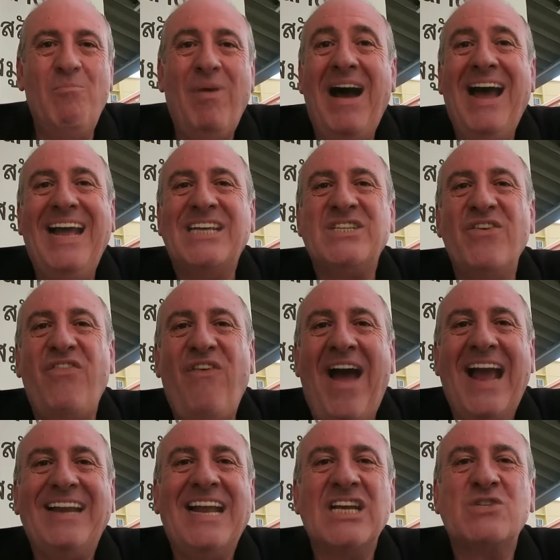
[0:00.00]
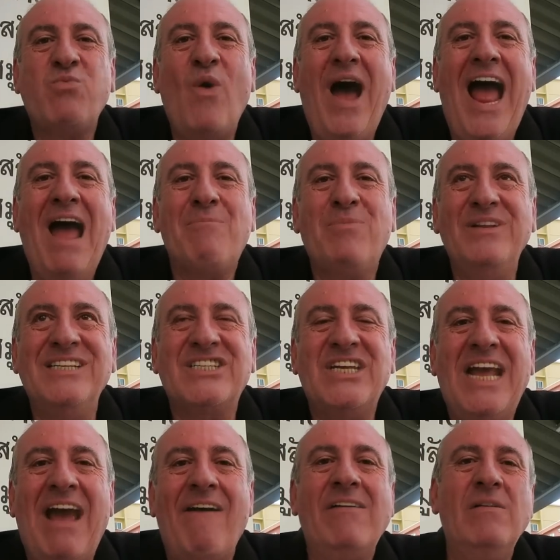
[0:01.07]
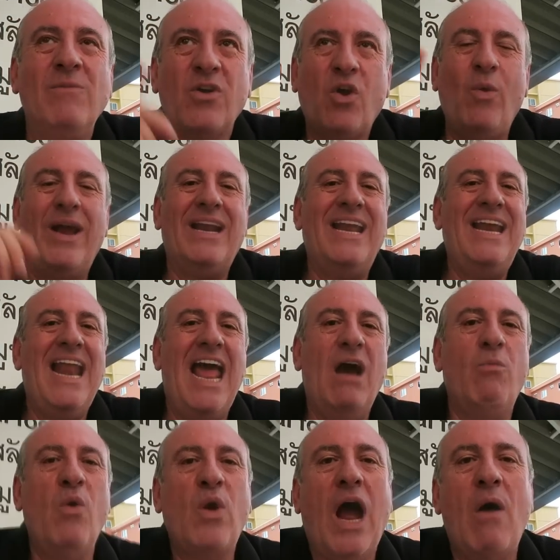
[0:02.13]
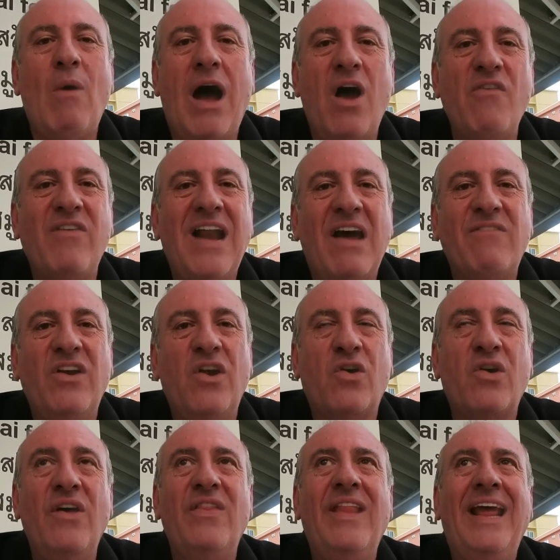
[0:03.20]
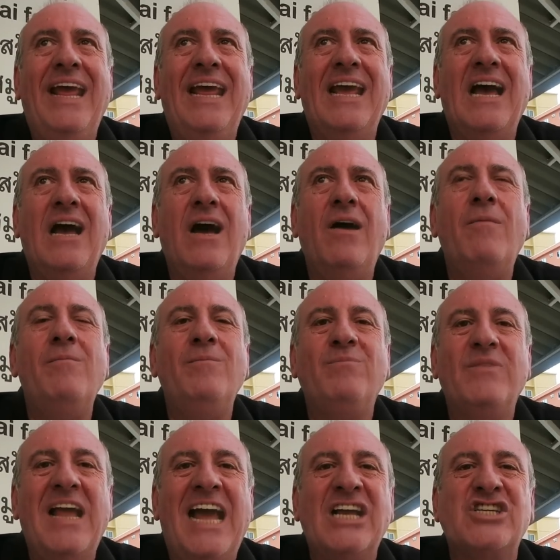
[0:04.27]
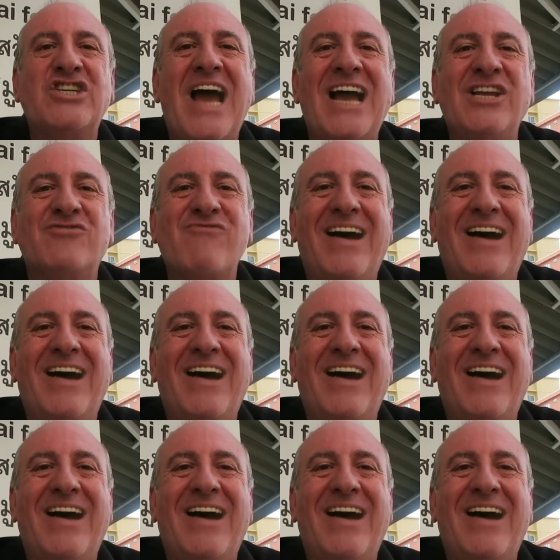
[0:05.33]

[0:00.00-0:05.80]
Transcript: but it's a fact, that's what happens here. Quickly now we'll go over and have a look at the exchange